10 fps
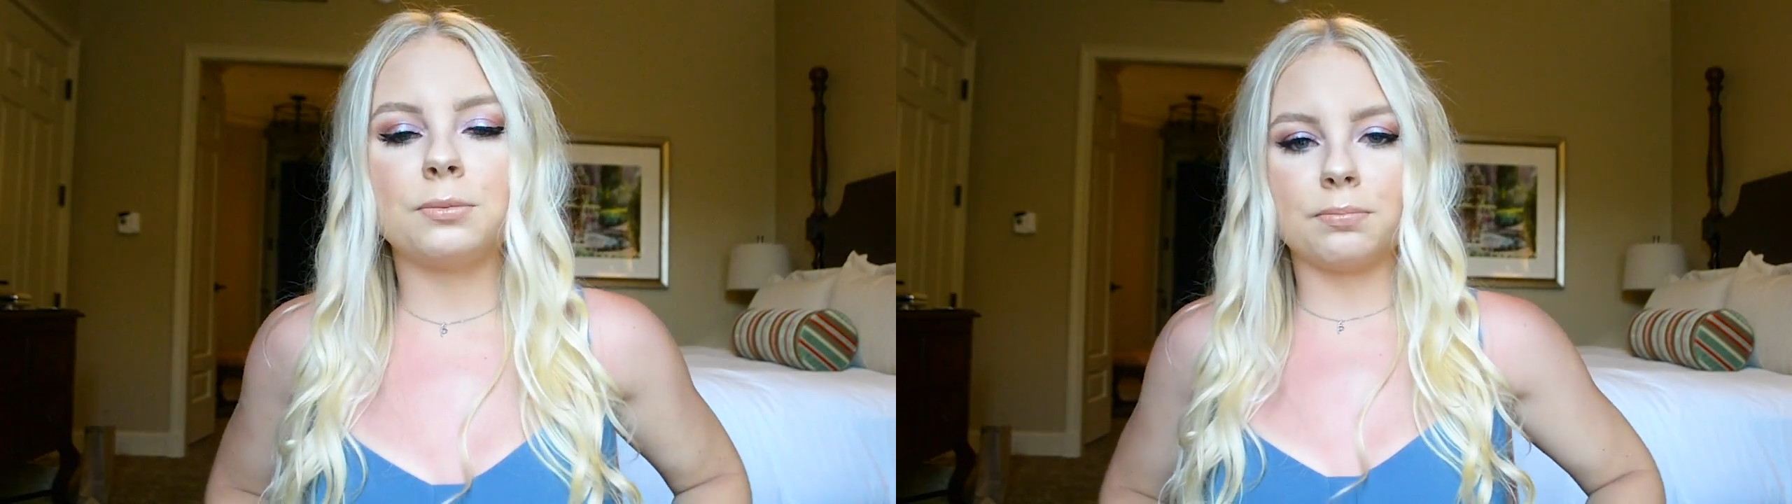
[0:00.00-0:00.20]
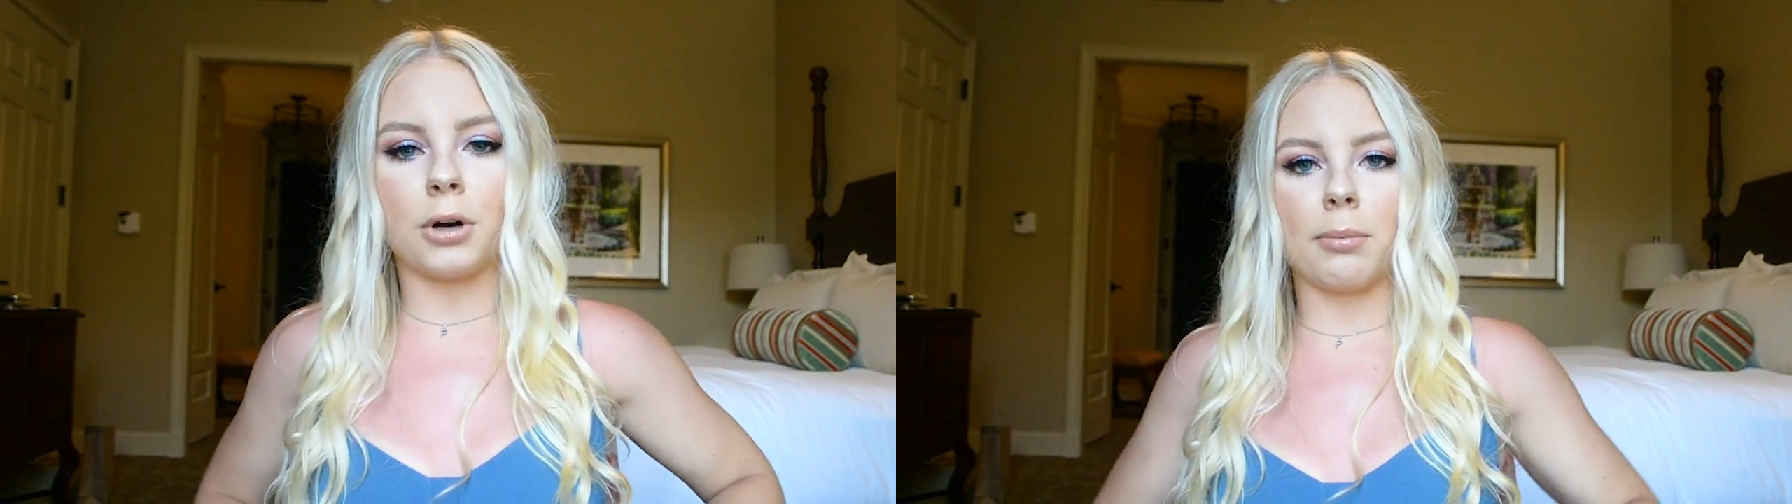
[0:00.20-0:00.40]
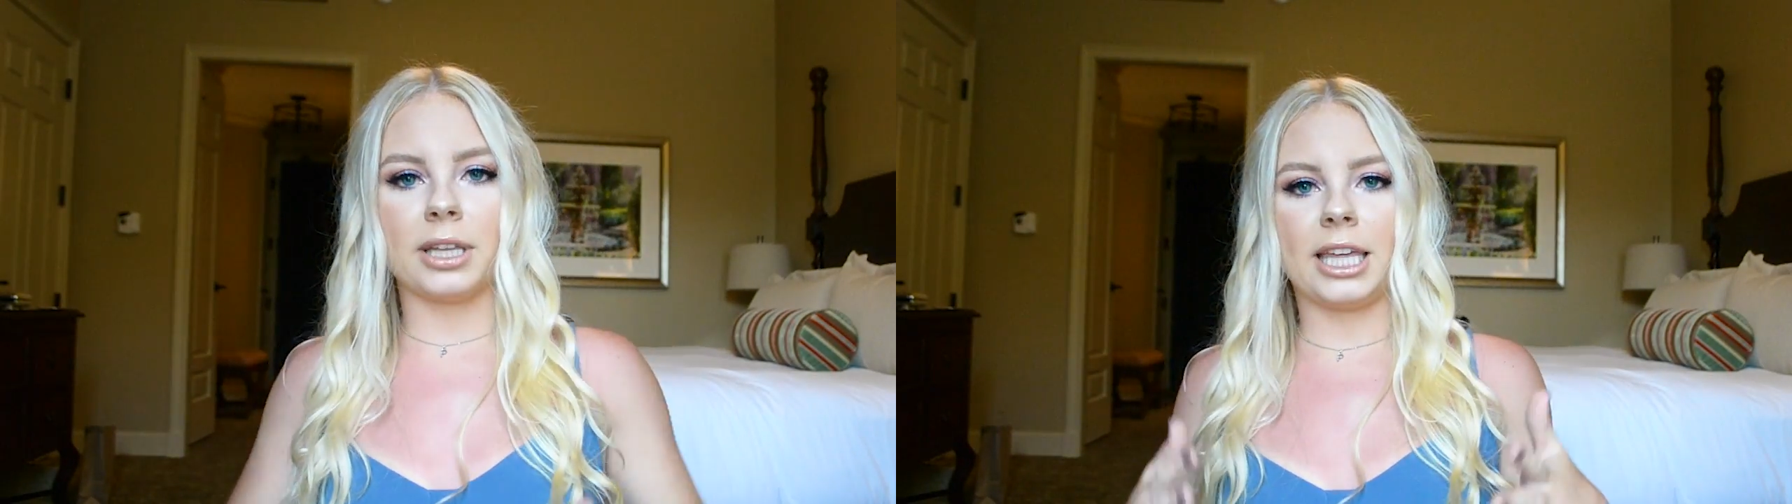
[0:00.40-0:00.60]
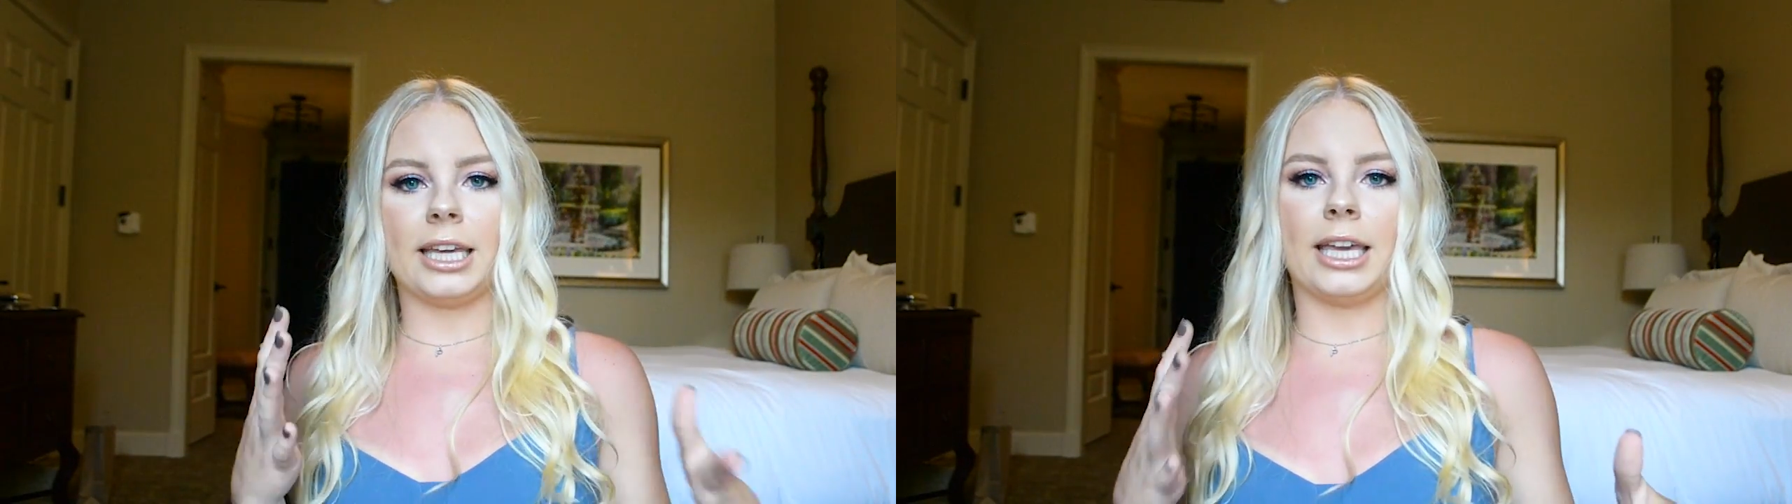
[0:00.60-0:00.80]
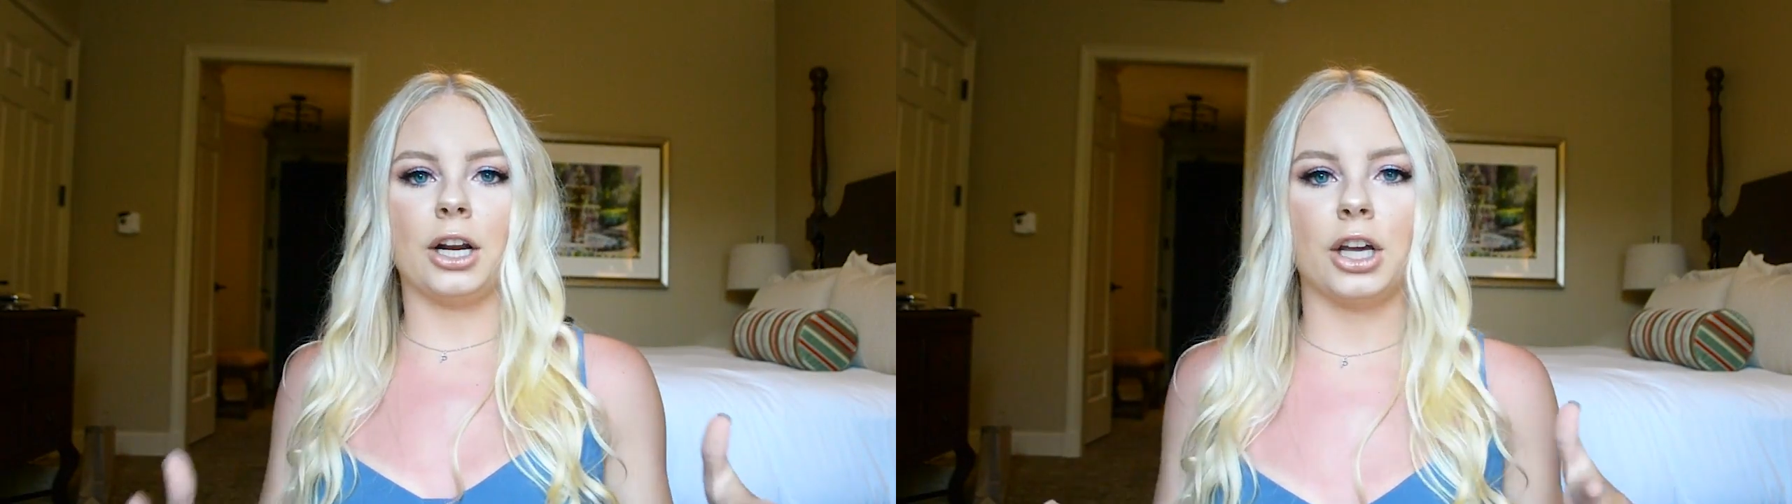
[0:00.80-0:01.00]
probably
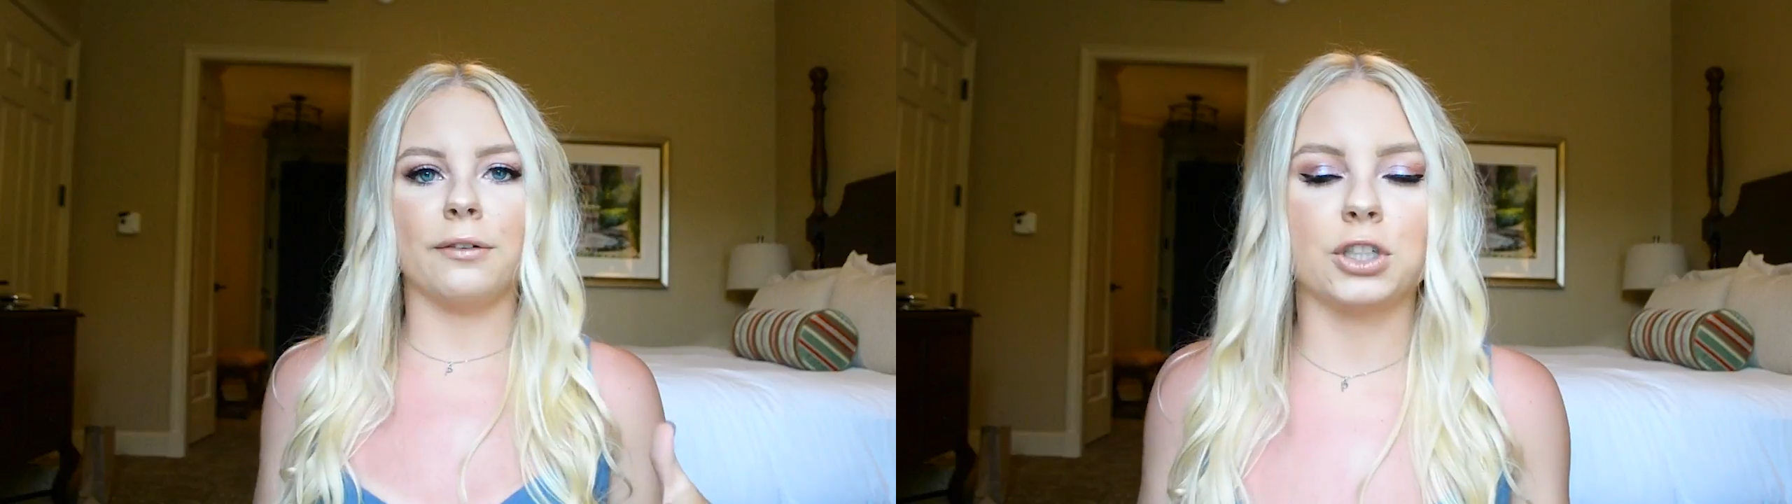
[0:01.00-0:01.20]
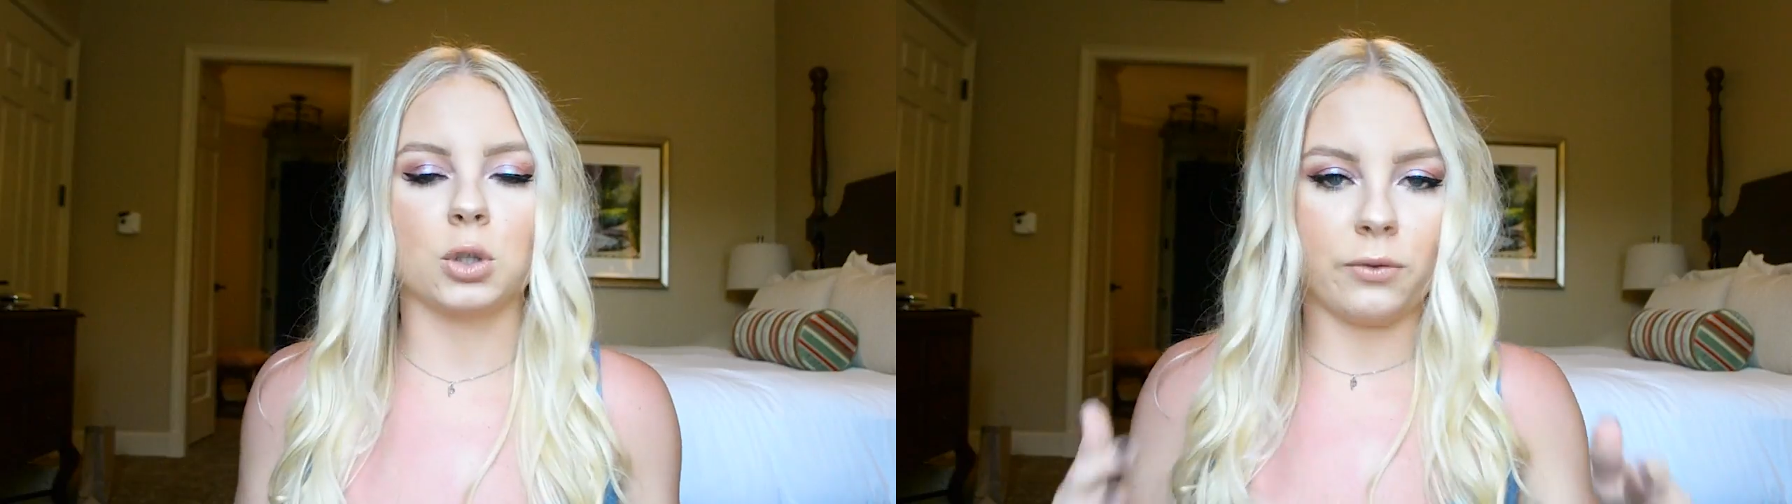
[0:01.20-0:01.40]
can't get a good visual